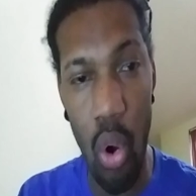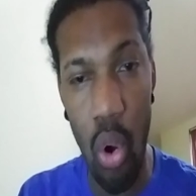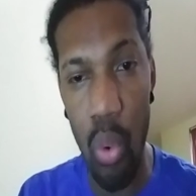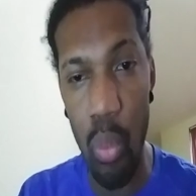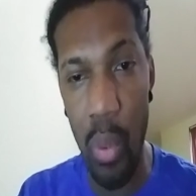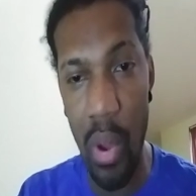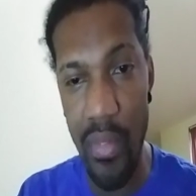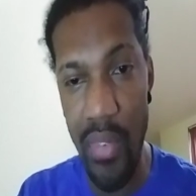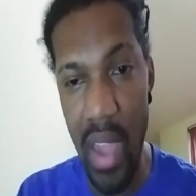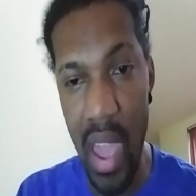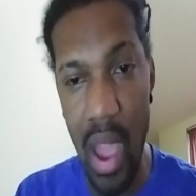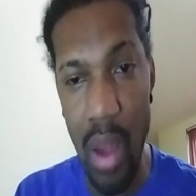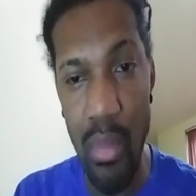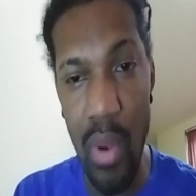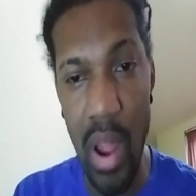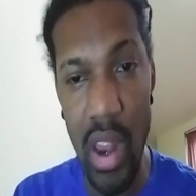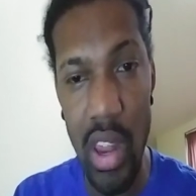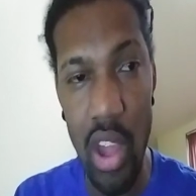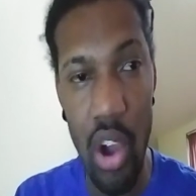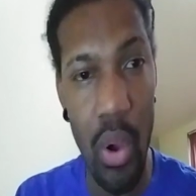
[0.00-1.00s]
with ham
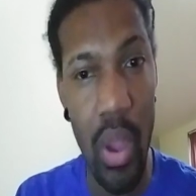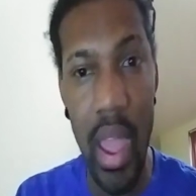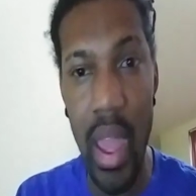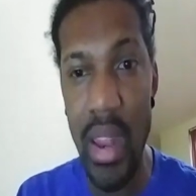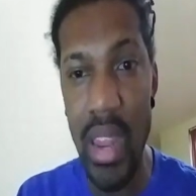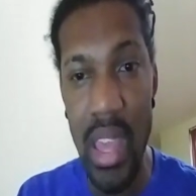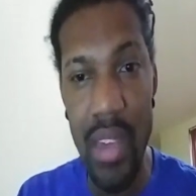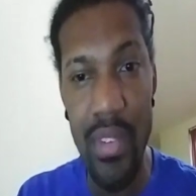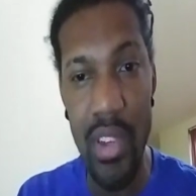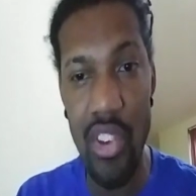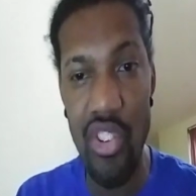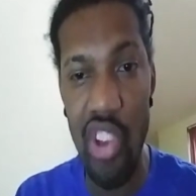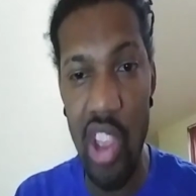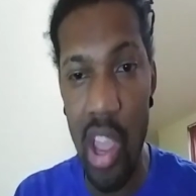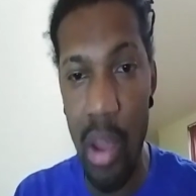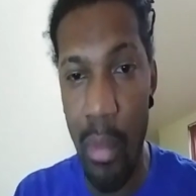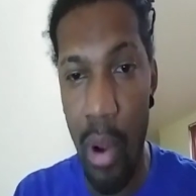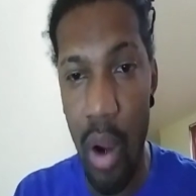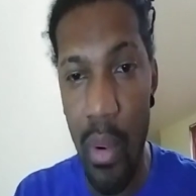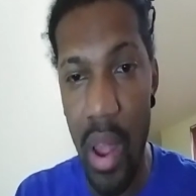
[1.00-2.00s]
radio and even
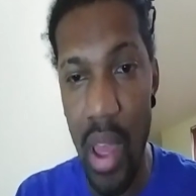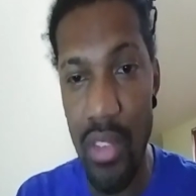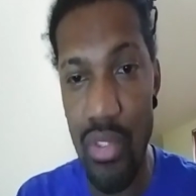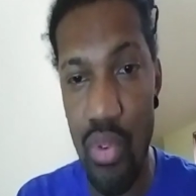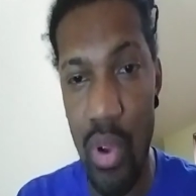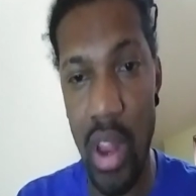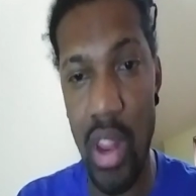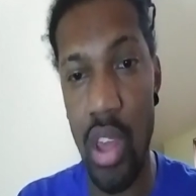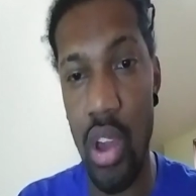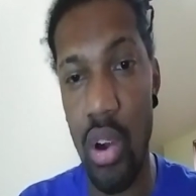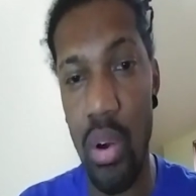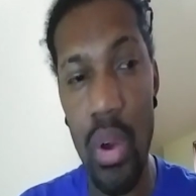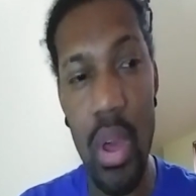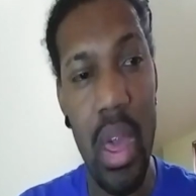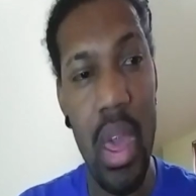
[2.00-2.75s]
GMRS radio.